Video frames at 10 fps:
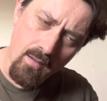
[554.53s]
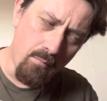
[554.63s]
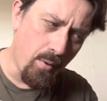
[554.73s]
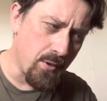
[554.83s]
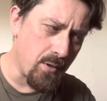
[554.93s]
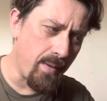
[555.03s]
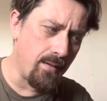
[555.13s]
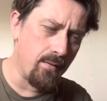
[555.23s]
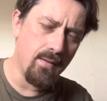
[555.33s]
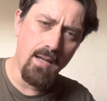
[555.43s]
bottom
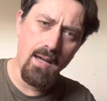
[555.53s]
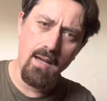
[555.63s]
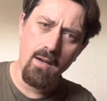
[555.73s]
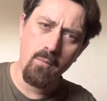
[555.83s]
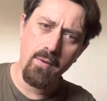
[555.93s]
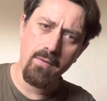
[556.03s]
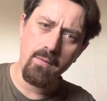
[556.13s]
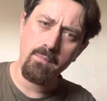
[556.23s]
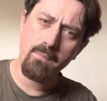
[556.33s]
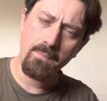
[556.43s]
end with
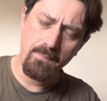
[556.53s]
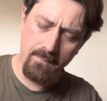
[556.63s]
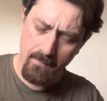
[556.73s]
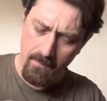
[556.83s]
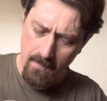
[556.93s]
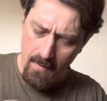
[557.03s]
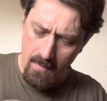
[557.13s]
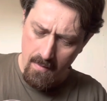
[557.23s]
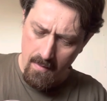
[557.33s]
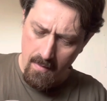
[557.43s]
them.
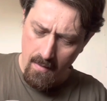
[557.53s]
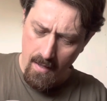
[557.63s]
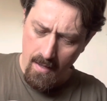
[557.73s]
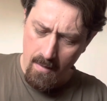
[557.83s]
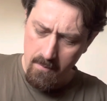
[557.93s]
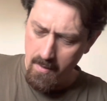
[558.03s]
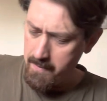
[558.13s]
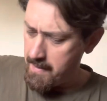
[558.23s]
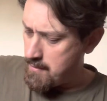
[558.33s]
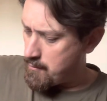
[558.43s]
I mean,
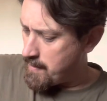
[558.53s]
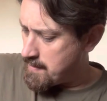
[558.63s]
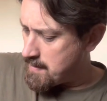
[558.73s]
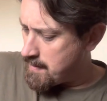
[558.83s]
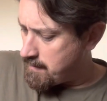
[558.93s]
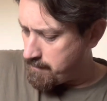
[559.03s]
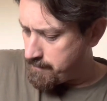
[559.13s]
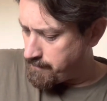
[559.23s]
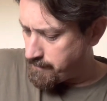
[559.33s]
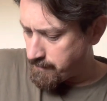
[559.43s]
these strings are
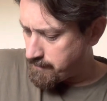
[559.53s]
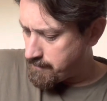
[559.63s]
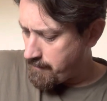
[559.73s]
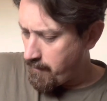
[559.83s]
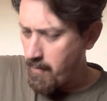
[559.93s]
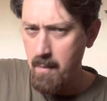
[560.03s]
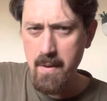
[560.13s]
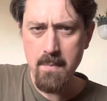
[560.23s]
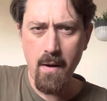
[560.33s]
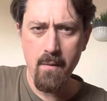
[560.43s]

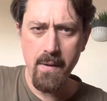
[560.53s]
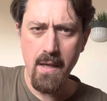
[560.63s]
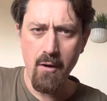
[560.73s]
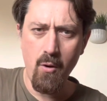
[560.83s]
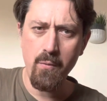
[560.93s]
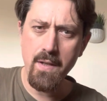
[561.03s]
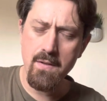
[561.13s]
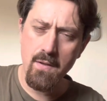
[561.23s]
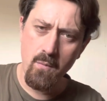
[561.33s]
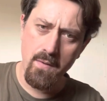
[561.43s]
best part of a year old.
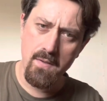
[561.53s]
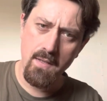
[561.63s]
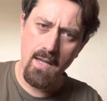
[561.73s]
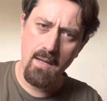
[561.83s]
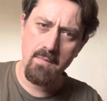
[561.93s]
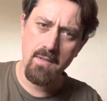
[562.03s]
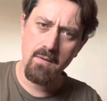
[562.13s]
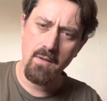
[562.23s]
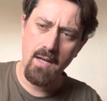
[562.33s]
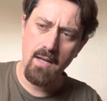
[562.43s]
These are the ones that came
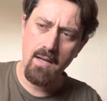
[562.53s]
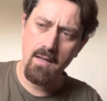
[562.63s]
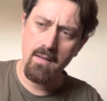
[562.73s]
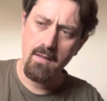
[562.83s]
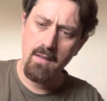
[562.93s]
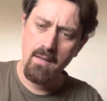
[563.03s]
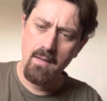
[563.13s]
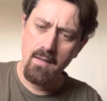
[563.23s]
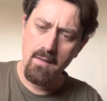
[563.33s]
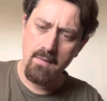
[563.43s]
to
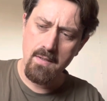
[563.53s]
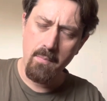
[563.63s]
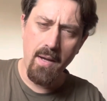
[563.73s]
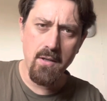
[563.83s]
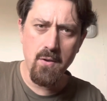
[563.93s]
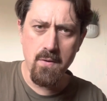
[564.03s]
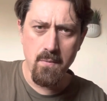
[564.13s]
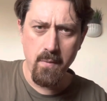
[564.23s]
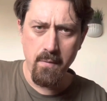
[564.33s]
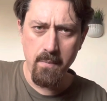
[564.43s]
Paxos
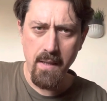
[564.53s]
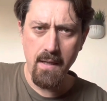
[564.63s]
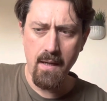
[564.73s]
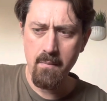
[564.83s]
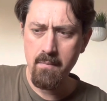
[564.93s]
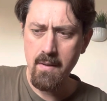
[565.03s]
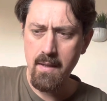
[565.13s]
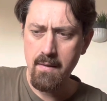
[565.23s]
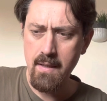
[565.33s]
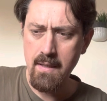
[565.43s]
with me
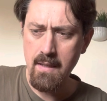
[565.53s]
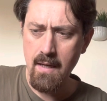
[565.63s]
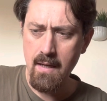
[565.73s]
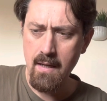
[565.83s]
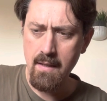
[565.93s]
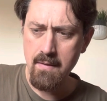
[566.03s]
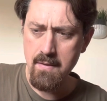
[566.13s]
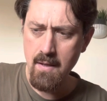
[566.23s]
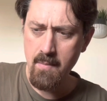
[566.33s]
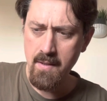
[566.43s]
in the
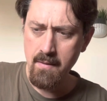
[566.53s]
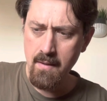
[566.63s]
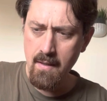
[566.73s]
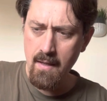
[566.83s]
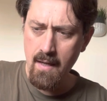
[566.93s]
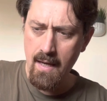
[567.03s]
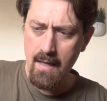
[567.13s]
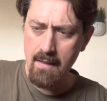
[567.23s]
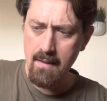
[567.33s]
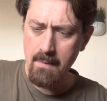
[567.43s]
summer,
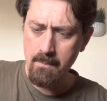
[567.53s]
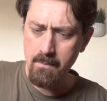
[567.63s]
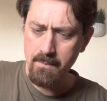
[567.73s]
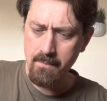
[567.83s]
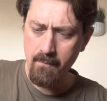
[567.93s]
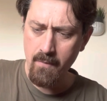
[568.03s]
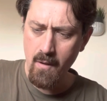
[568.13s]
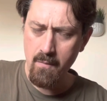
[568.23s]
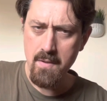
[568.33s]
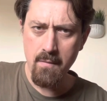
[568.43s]
and
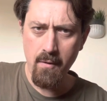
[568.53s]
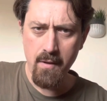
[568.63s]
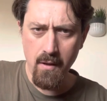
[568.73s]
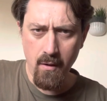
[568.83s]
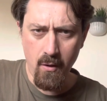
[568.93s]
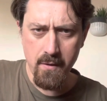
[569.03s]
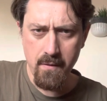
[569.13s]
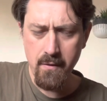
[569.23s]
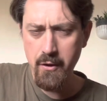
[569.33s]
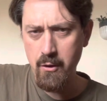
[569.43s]
obviously very hot,
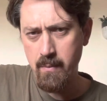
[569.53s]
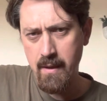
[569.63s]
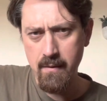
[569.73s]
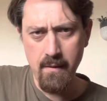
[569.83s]
humid